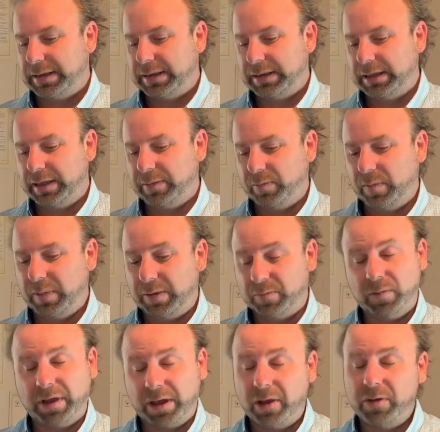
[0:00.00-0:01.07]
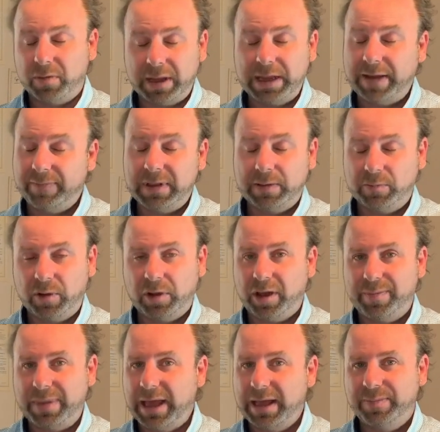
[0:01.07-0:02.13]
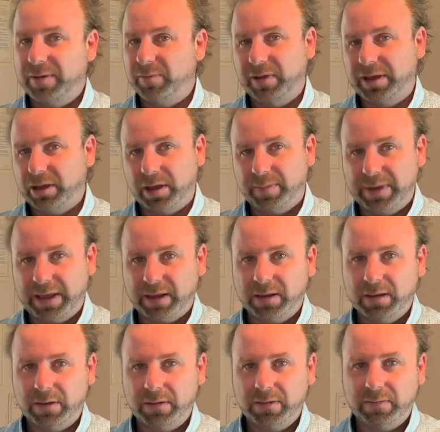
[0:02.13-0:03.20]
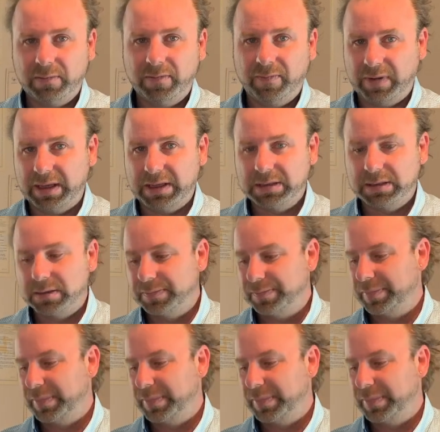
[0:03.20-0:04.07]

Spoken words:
It will go. Everything will go back, but won't go back fixed.